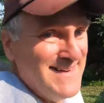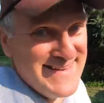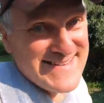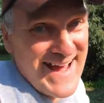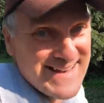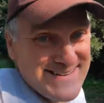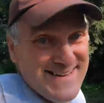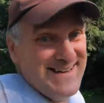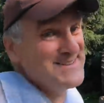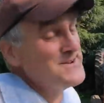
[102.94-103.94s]
it's hot
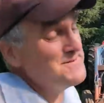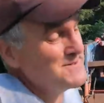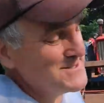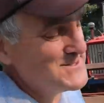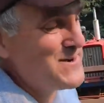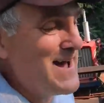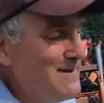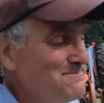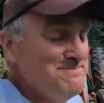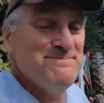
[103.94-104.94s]
today, so I'm gonna sweat.
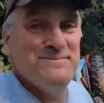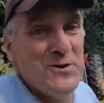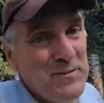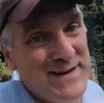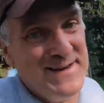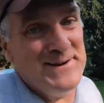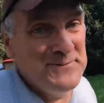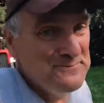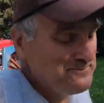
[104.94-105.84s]
No big deal.